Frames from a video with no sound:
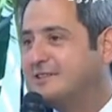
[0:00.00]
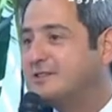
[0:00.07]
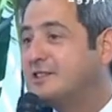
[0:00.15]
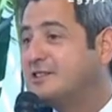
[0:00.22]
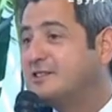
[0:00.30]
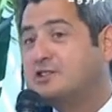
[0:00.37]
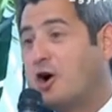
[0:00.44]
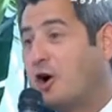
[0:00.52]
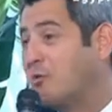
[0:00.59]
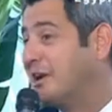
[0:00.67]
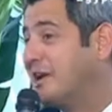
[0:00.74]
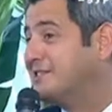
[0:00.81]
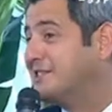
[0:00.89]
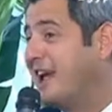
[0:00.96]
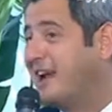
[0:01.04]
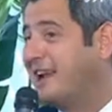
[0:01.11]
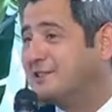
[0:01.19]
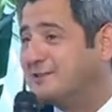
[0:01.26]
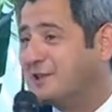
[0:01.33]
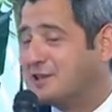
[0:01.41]
It's charming,
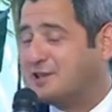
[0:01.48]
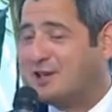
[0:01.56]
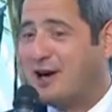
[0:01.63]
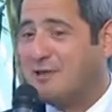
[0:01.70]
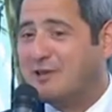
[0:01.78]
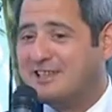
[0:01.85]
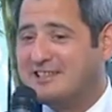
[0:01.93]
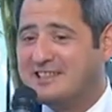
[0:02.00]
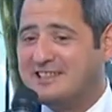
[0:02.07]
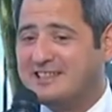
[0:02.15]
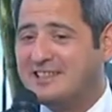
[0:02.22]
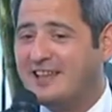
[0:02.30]
exactly. It's very charming indeed.